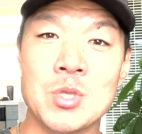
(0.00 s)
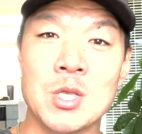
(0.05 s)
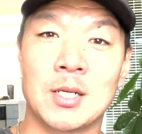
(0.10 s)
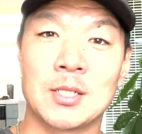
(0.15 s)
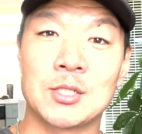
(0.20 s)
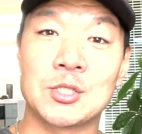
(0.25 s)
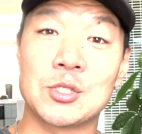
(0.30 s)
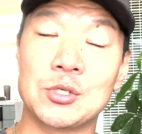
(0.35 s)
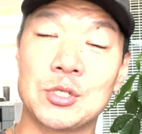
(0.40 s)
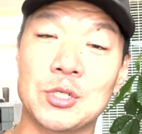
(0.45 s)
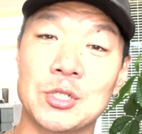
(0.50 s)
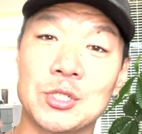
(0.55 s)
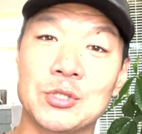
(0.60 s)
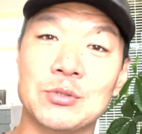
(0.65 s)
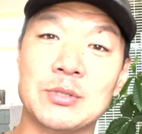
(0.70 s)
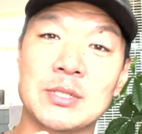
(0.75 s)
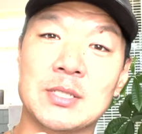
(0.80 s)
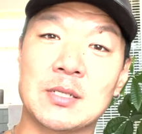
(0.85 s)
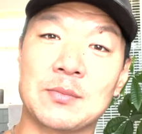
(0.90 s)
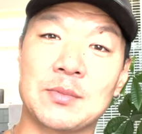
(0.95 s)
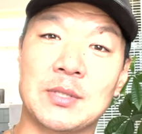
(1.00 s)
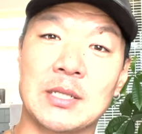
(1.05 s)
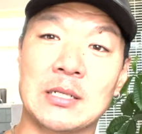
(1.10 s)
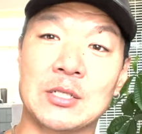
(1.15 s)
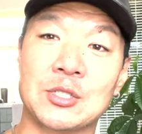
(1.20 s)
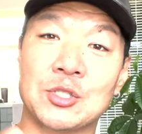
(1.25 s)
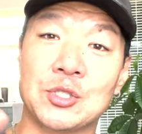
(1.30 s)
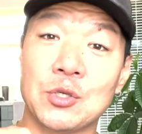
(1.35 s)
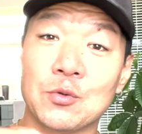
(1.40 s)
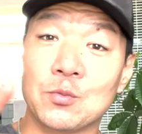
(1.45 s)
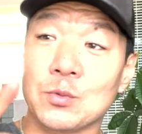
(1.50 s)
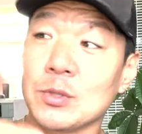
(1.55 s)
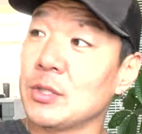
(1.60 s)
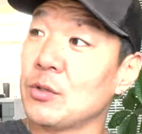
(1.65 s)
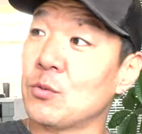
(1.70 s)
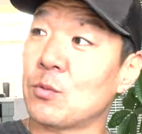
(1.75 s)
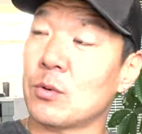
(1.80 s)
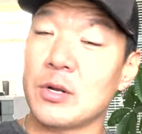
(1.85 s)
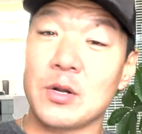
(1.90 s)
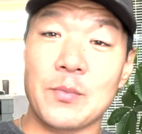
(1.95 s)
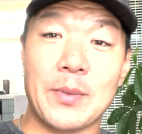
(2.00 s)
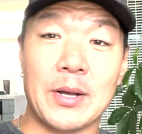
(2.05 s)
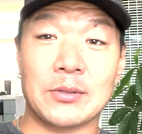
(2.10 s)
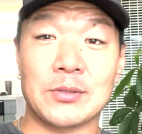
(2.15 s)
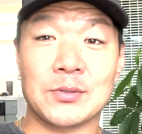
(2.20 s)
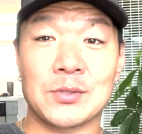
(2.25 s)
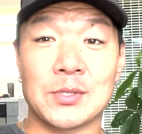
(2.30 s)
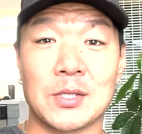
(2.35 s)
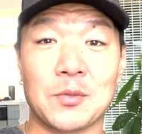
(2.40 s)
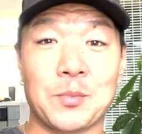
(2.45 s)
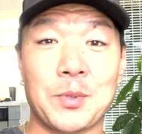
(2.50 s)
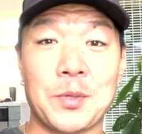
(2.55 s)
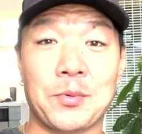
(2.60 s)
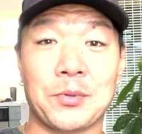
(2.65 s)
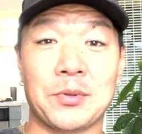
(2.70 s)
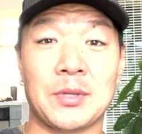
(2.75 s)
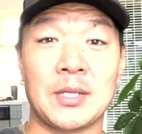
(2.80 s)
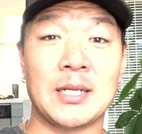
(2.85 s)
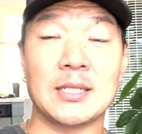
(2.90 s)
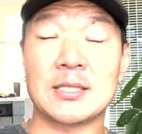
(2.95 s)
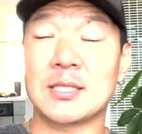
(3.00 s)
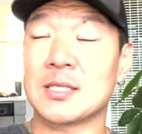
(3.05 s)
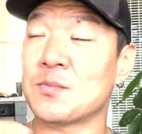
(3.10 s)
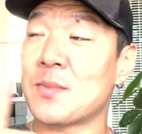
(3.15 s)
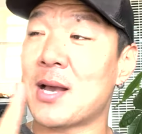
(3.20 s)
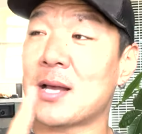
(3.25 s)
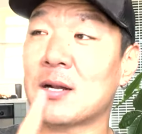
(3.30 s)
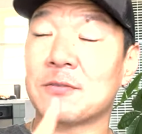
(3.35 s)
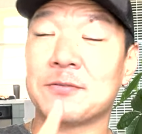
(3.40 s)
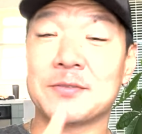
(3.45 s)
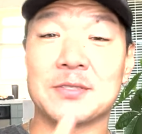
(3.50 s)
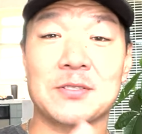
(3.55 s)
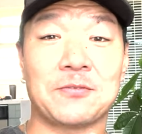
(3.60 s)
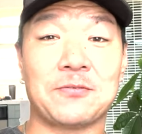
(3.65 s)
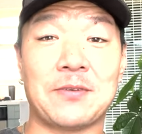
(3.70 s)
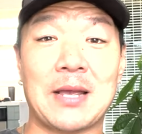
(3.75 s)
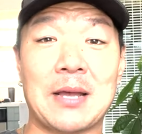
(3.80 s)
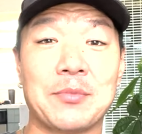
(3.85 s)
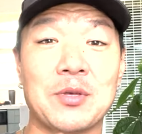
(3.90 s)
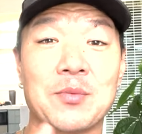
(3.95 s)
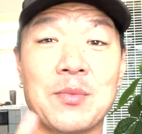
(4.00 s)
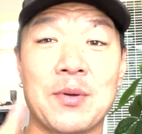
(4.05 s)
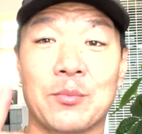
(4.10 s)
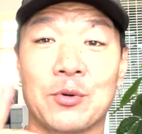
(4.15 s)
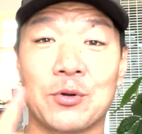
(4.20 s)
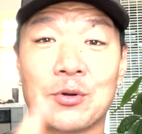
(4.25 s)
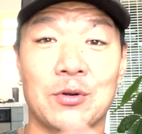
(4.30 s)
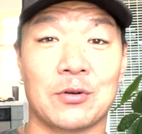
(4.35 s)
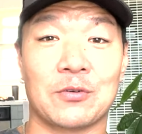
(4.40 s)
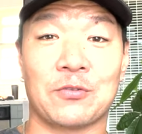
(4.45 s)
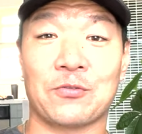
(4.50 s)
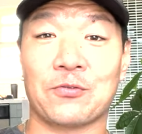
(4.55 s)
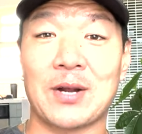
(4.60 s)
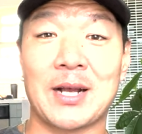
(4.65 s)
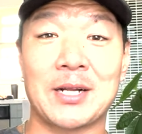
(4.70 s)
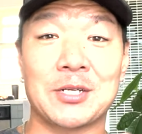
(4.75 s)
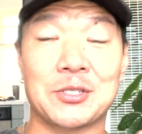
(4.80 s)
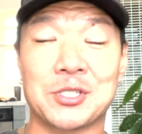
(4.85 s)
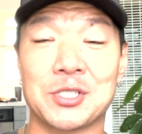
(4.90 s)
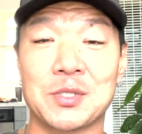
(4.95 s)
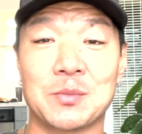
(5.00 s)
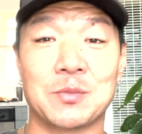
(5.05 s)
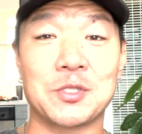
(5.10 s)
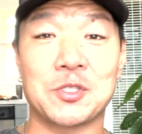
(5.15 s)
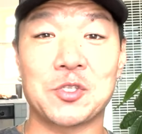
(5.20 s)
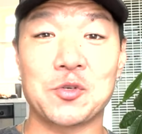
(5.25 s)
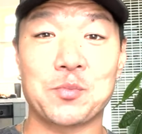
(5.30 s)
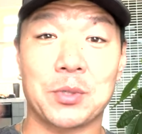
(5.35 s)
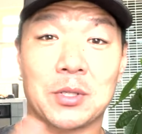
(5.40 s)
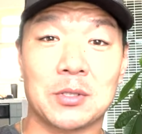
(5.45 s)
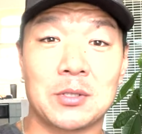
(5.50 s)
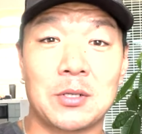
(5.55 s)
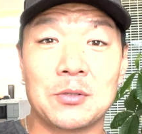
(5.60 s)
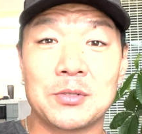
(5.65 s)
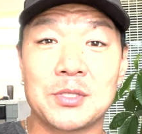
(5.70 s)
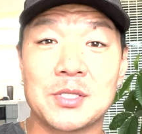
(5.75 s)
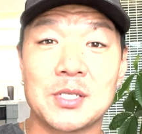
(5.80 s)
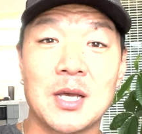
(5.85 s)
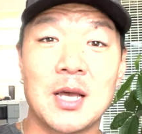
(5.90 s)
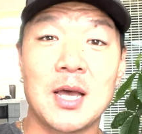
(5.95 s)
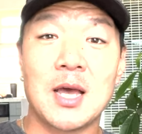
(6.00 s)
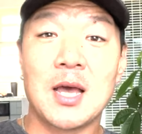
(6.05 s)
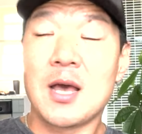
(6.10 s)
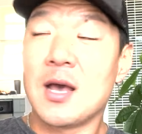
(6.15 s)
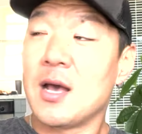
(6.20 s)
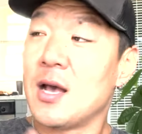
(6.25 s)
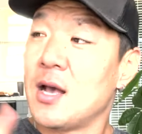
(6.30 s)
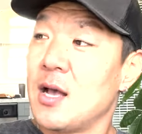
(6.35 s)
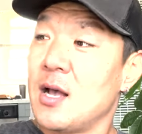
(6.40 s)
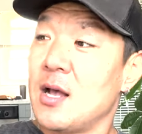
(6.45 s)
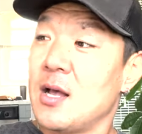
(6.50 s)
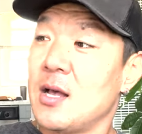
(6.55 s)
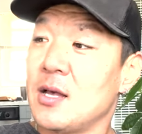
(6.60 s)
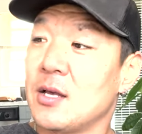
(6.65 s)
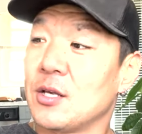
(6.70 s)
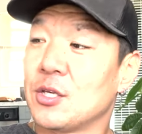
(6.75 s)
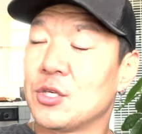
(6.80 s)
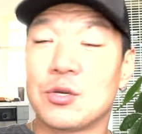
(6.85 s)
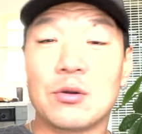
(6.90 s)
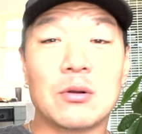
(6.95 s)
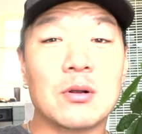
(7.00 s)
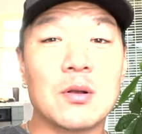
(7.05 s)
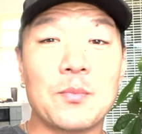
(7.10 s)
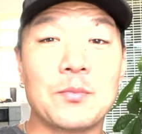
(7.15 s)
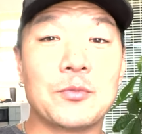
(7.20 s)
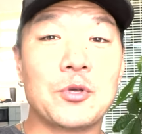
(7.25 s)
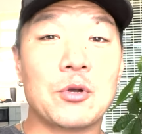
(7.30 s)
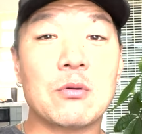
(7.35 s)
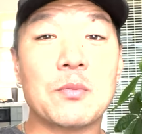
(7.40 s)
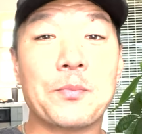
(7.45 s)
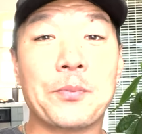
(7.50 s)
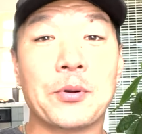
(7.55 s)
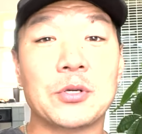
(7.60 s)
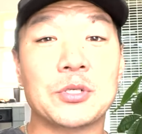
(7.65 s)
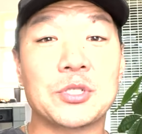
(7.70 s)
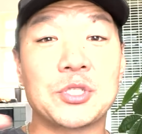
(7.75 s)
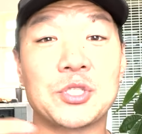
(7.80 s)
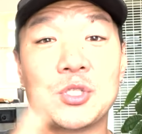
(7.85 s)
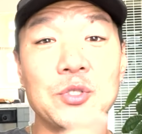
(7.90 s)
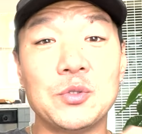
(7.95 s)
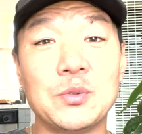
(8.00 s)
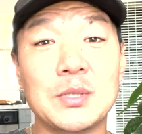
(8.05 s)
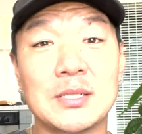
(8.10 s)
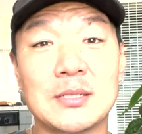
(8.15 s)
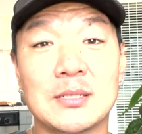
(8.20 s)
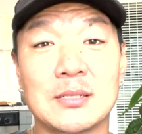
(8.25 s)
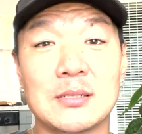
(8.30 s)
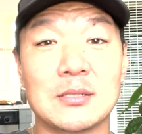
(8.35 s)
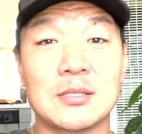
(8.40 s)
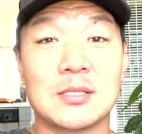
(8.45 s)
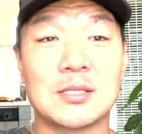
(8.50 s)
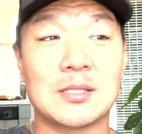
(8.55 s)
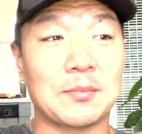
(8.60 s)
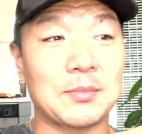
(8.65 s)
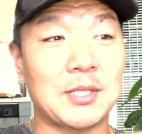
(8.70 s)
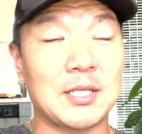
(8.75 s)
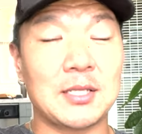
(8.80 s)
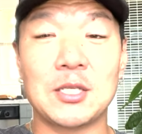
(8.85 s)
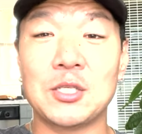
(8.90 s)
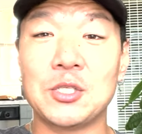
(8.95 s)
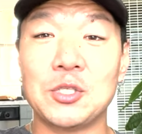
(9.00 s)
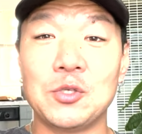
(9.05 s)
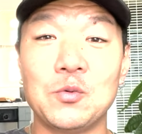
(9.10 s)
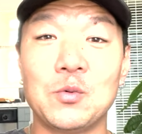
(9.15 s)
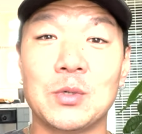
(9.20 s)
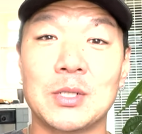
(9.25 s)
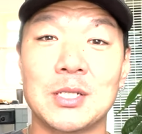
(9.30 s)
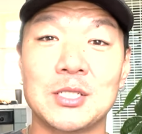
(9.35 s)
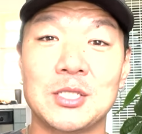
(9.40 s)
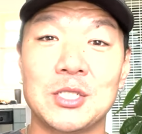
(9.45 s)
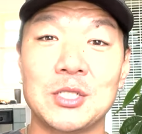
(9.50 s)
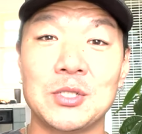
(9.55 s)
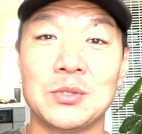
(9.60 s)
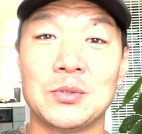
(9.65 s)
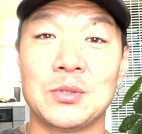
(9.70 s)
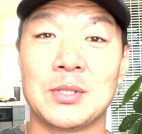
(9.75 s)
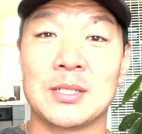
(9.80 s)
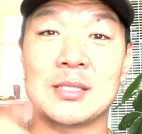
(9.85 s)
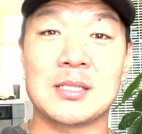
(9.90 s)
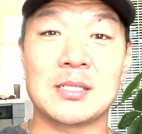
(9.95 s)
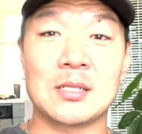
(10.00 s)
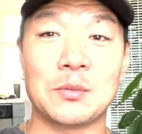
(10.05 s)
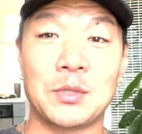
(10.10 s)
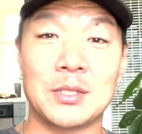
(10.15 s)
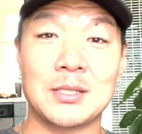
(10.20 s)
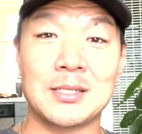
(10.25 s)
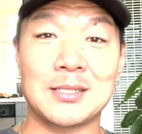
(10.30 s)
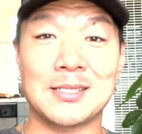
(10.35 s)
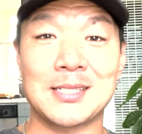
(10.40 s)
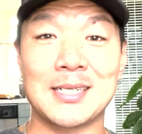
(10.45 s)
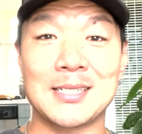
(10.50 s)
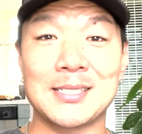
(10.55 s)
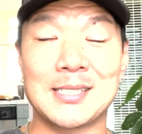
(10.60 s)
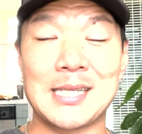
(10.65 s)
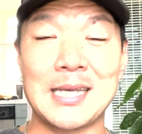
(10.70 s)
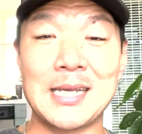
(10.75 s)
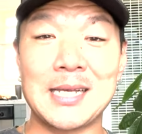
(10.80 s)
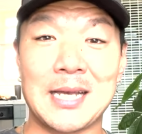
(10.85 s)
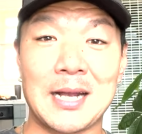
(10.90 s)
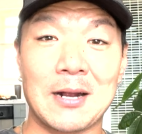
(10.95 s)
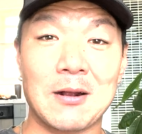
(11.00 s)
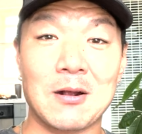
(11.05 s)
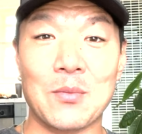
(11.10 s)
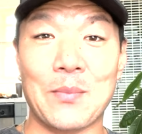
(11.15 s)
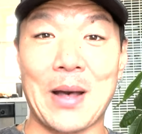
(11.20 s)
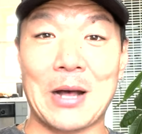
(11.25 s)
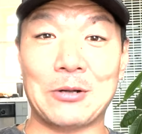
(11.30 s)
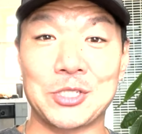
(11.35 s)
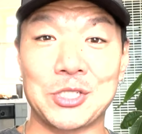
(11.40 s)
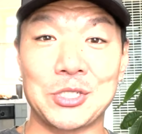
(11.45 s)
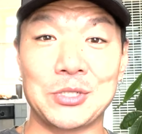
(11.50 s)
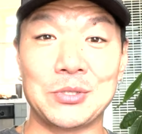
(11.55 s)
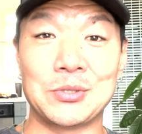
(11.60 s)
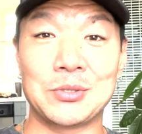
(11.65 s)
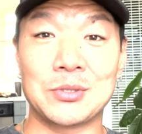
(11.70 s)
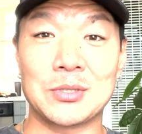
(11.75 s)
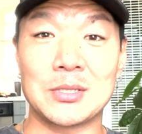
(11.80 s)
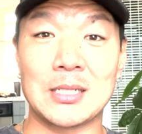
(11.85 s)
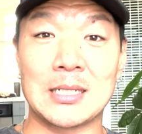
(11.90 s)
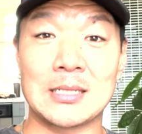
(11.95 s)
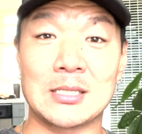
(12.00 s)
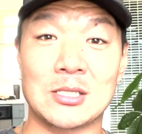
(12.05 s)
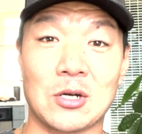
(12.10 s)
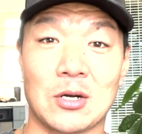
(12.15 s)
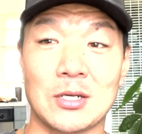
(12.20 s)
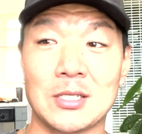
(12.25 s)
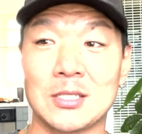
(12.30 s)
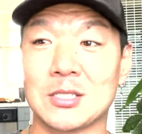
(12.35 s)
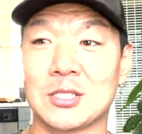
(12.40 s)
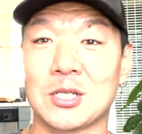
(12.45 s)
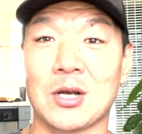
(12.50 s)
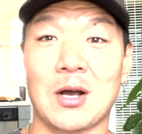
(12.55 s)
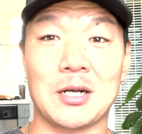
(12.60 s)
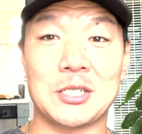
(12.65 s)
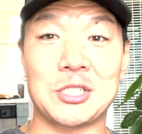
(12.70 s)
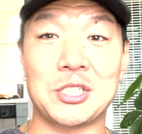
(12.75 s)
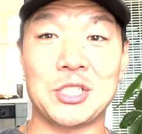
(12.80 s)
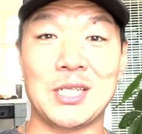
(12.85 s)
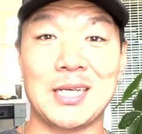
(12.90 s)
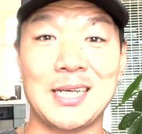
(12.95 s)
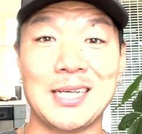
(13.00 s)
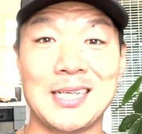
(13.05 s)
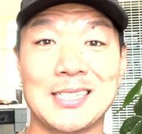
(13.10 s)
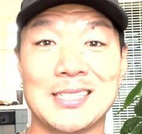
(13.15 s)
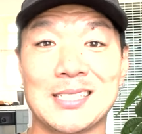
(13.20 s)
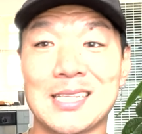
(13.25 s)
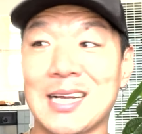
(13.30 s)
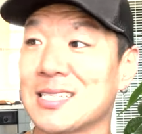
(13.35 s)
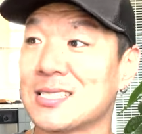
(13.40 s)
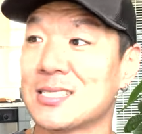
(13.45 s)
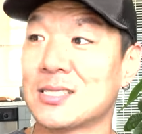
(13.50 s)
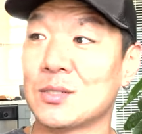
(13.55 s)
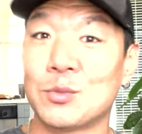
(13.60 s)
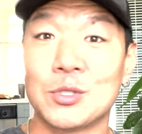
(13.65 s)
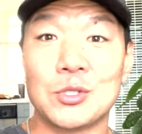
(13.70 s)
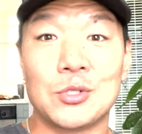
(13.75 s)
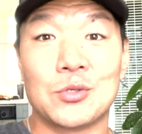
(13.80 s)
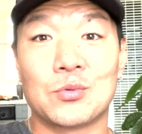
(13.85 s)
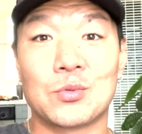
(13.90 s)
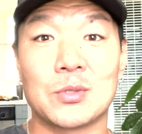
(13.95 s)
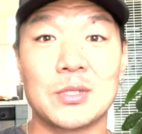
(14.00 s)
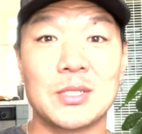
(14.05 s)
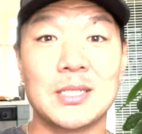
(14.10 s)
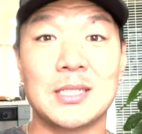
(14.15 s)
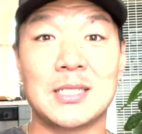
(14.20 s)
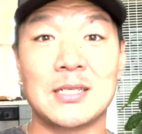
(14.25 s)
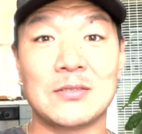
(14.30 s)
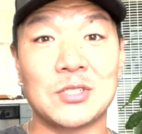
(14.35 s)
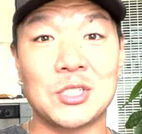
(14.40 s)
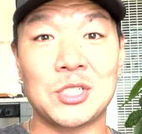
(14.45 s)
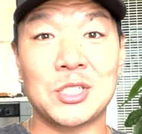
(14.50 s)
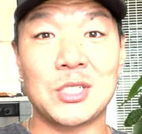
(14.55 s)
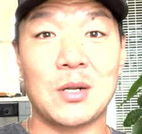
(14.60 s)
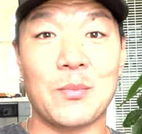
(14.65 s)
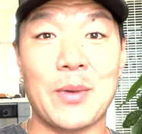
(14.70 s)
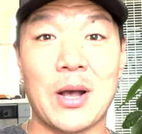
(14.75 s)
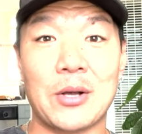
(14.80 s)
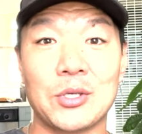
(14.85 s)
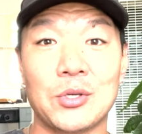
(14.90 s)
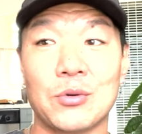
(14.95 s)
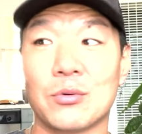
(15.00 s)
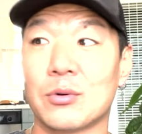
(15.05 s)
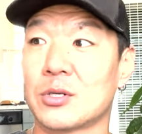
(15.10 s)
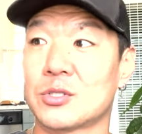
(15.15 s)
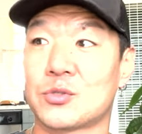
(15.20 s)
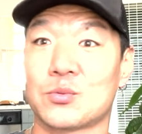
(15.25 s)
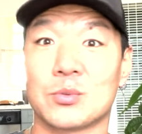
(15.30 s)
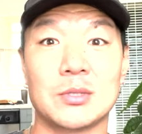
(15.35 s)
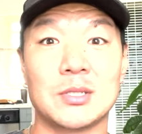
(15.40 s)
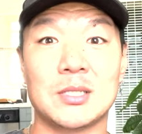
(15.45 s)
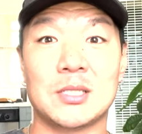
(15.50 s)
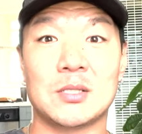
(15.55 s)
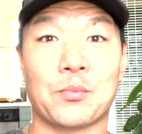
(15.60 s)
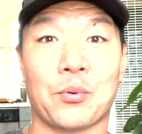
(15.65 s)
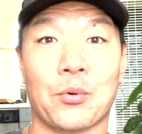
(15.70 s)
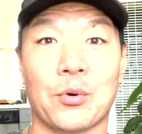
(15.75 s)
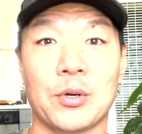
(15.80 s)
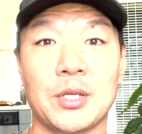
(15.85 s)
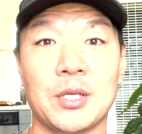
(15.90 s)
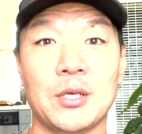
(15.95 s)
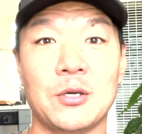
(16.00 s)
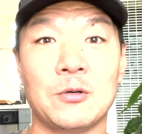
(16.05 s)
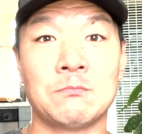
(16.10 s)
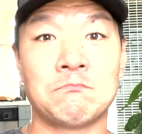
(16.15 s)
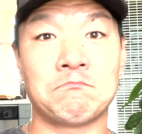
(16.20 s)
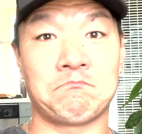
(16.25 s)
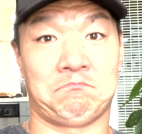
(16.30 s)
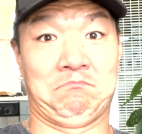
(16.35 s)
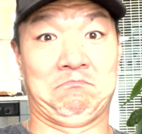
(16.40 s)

So you're doing something. So you're really worried about this other people thing. It doesn't matter if it's a family member or a friend or someone super close. You're you're pursuing something that you want to do and someone that says they care about you is starting to talk shit. Is that someone who really gives a shit about you or is really supporting you?